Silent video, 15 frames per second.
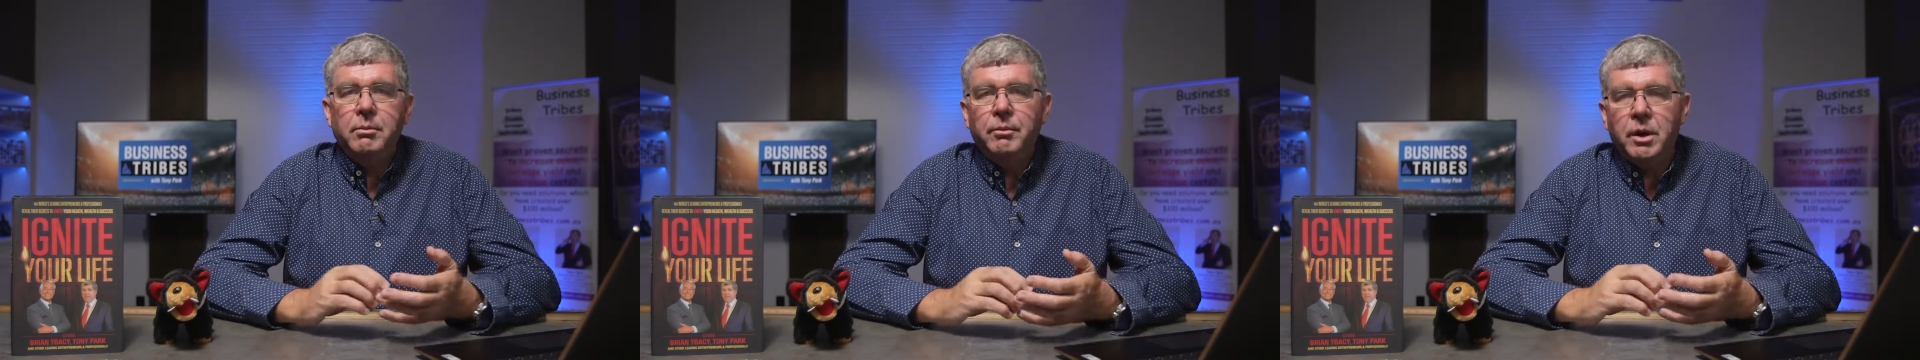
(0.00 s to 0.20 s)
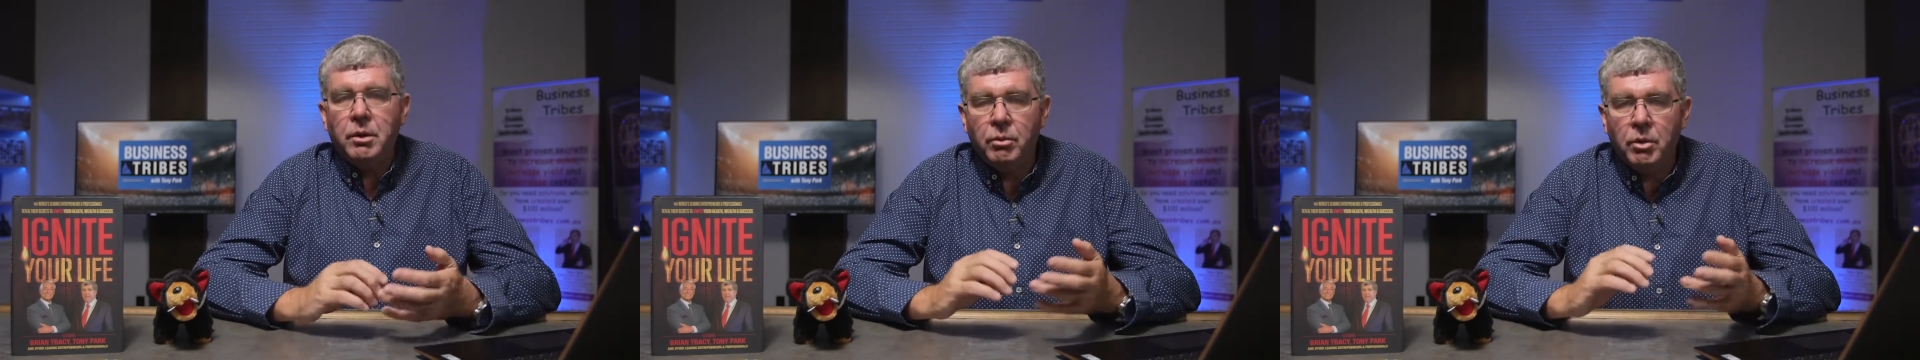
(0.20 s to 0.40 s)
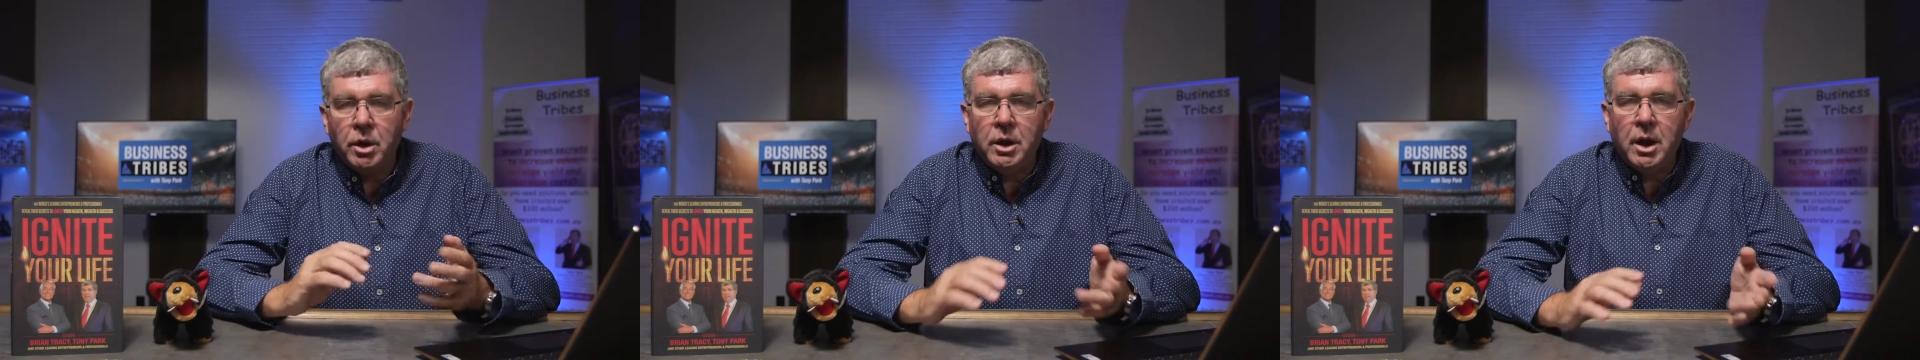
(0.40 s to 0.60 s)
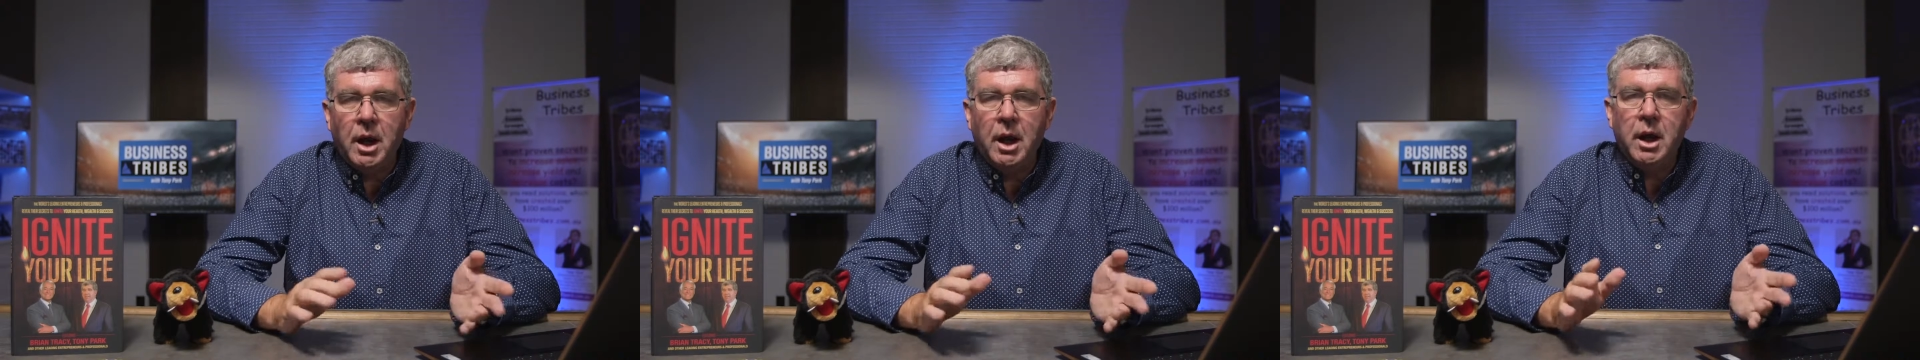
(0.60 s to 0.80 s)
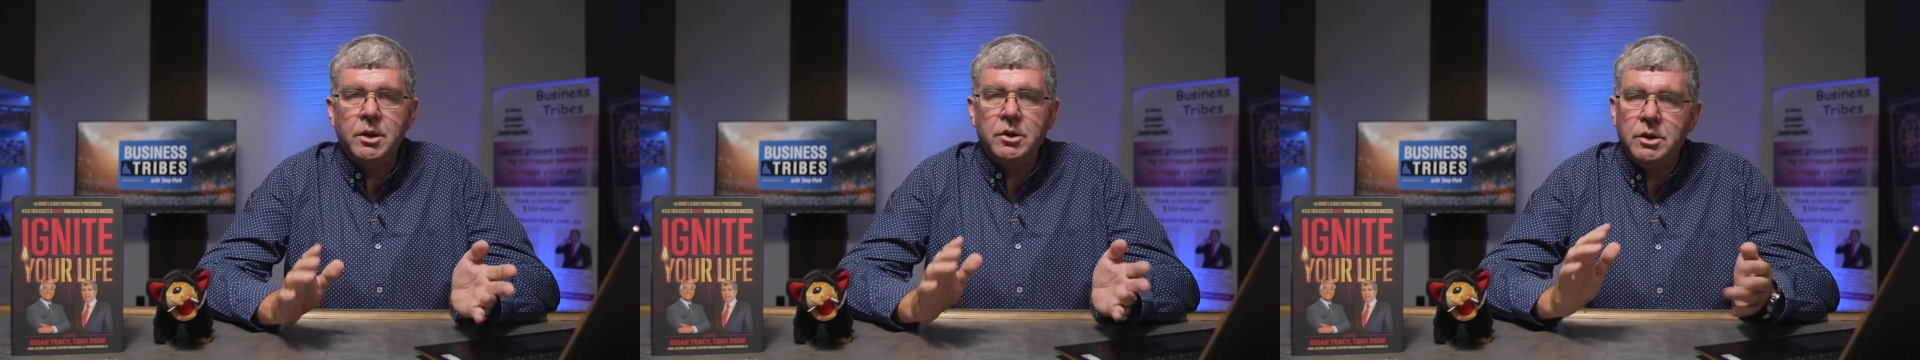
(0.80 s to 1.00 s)
He'd worked
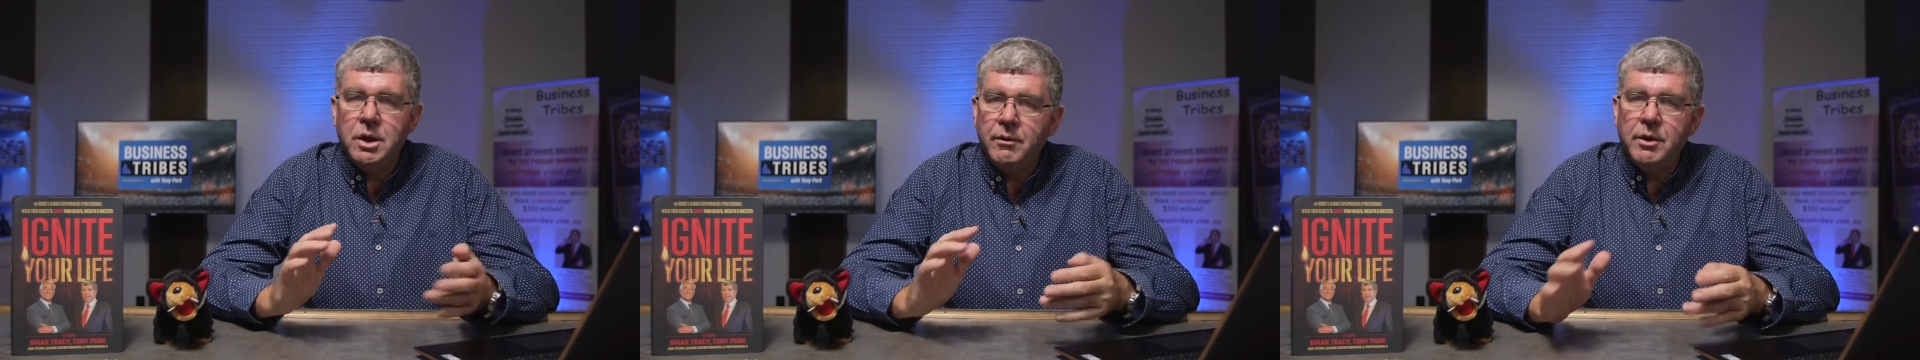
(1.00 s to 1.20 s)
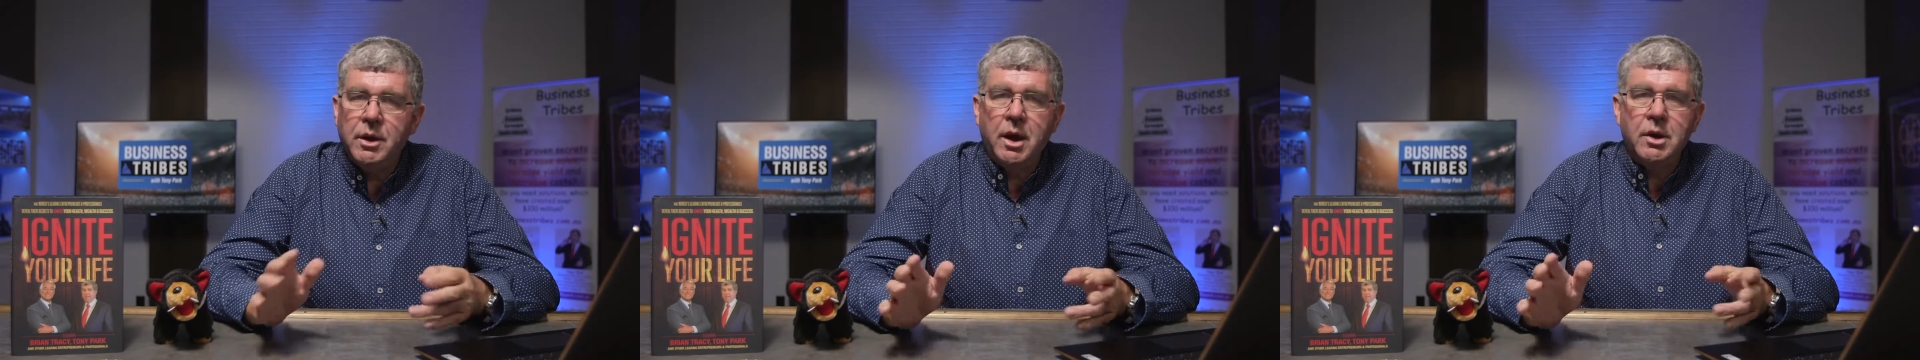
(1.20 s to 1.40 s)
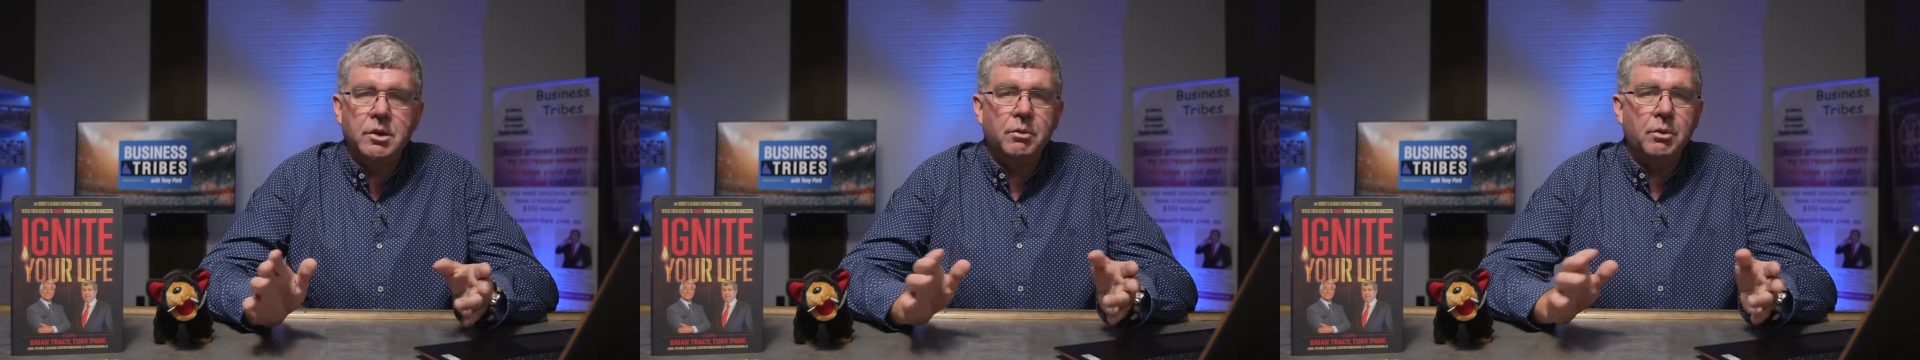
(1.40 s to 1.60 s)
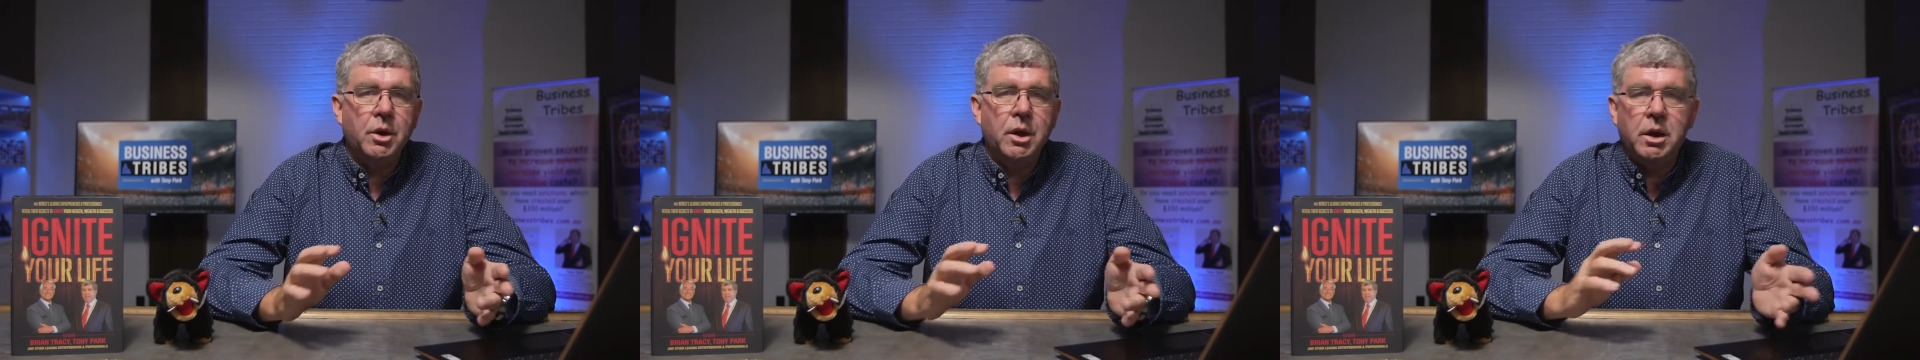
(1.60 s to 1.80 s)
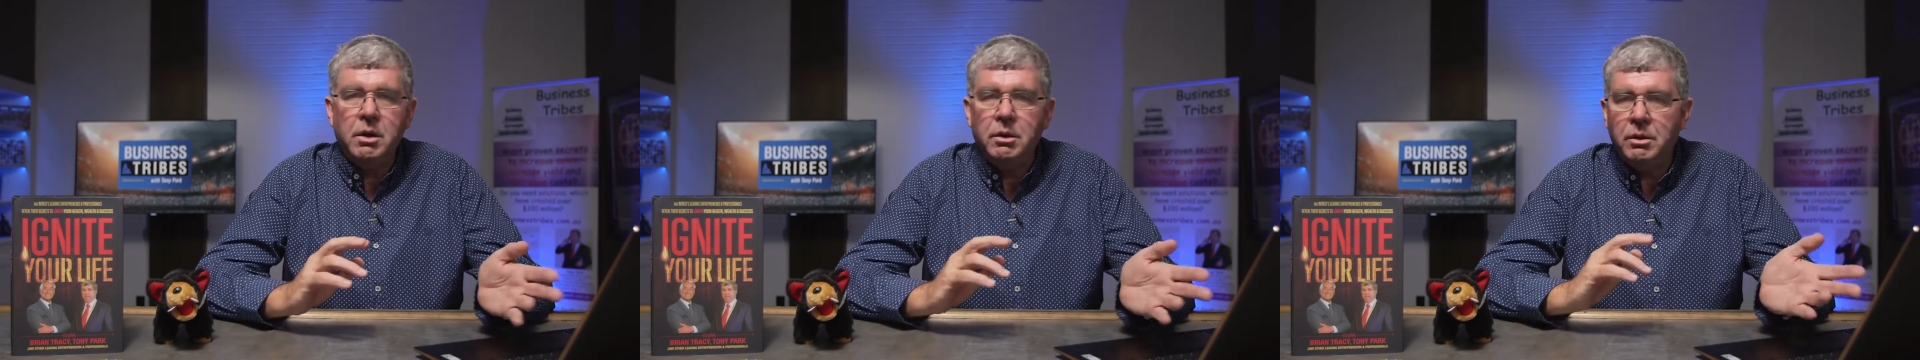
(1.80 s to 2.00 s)
hard, seven days a
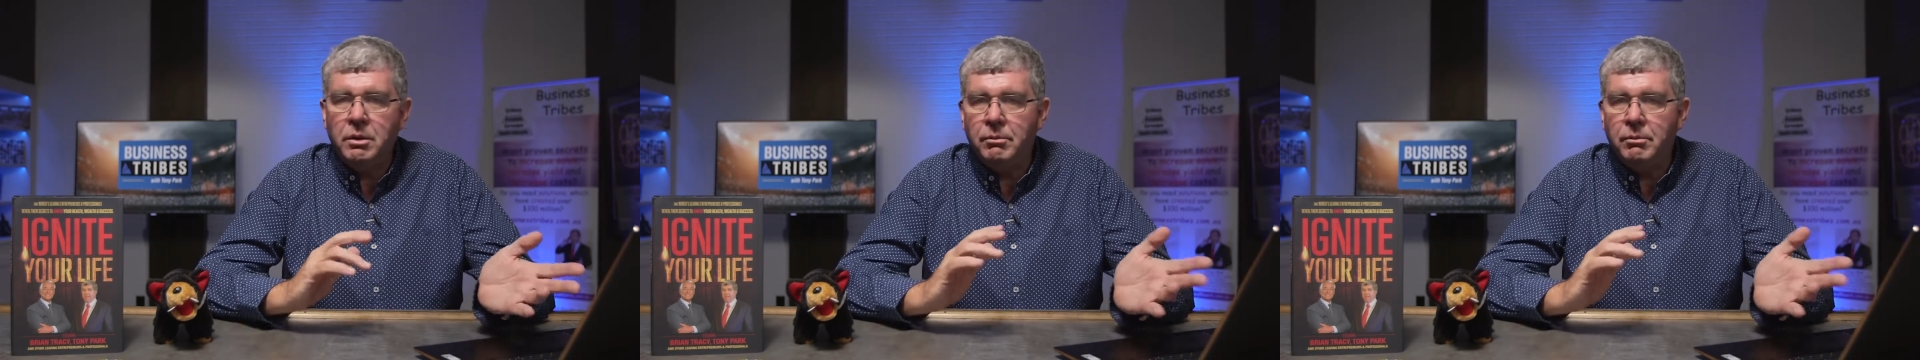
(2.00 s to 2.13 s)
week,